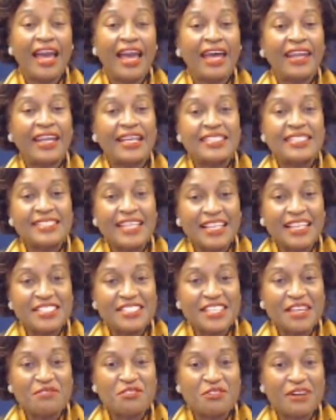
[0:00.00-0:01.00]
An
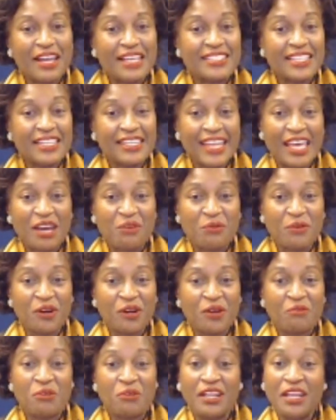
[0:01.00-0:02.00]
extensive transit
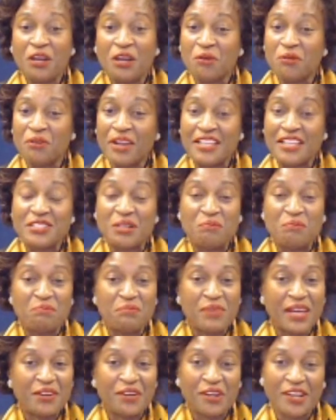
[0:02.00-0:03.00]
network really creates a
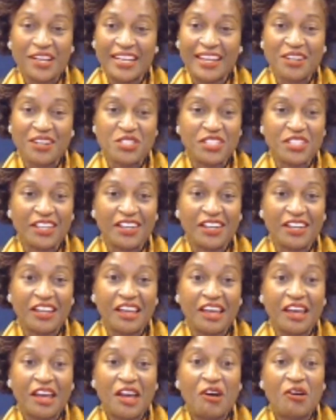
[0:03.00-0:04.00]
better connection,
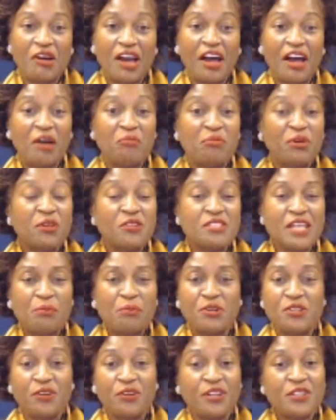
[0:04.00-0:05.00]
but those
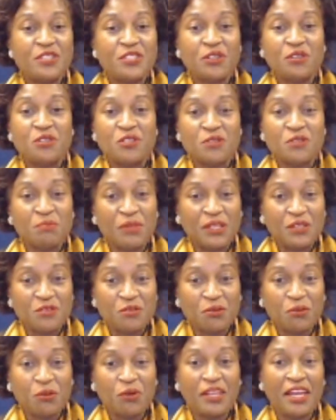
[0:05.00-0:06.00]
opportunities should be
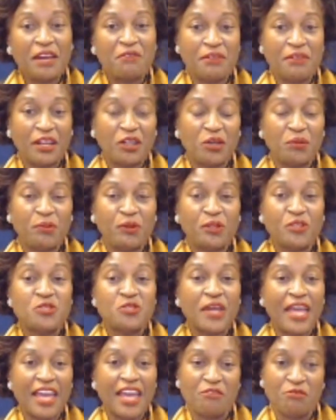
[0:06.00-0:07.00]
truly available
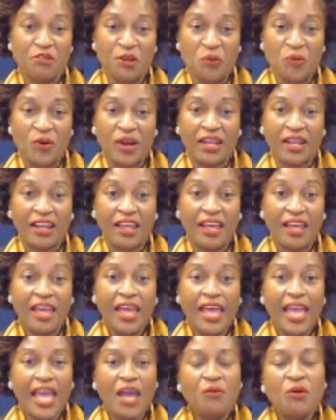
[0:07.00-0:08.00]
to everyone.
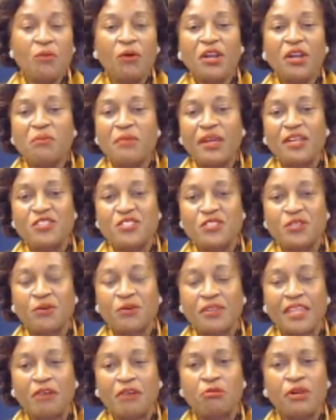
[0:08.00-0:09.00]
And we want to make
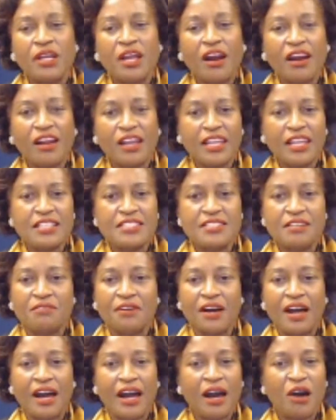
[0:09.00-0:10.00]
sure that regardless
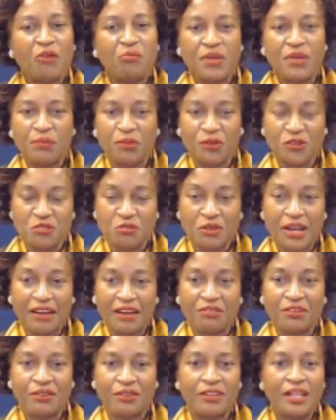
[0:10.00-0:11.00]
of how people
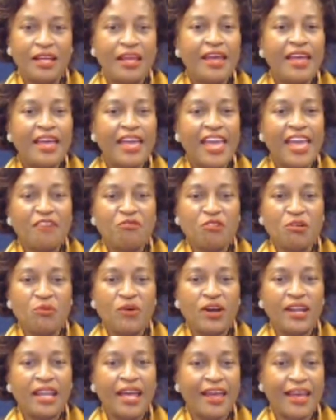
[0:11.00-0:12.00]
travel,
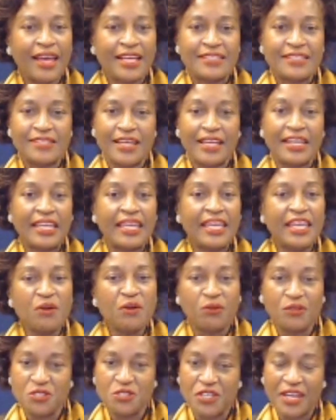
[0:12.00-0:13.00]
everyone has an
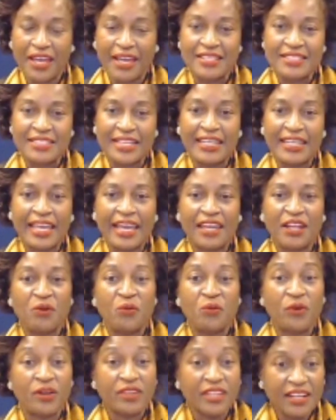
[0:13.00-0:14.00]
equal chance at
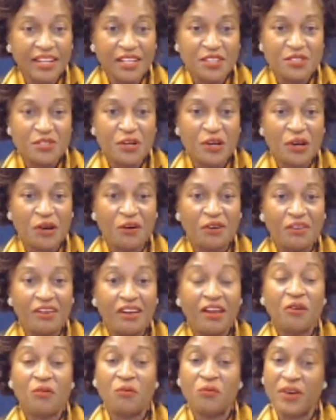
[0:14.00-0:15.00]
getting where they need to
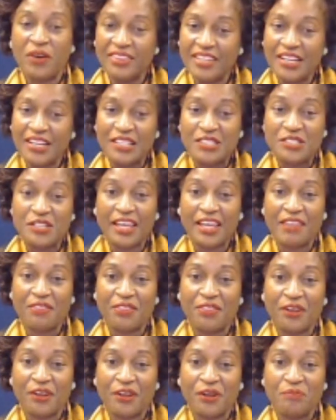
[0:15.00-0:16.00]
go when they need to
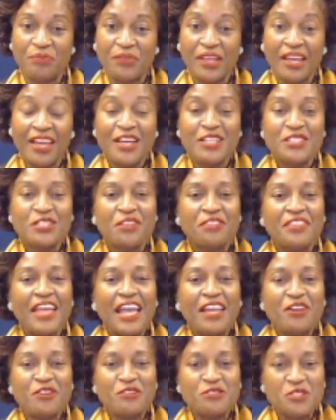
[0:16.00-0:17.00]
get there. So
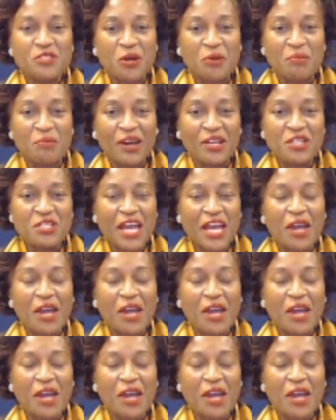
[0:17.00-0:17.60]
thank you so much.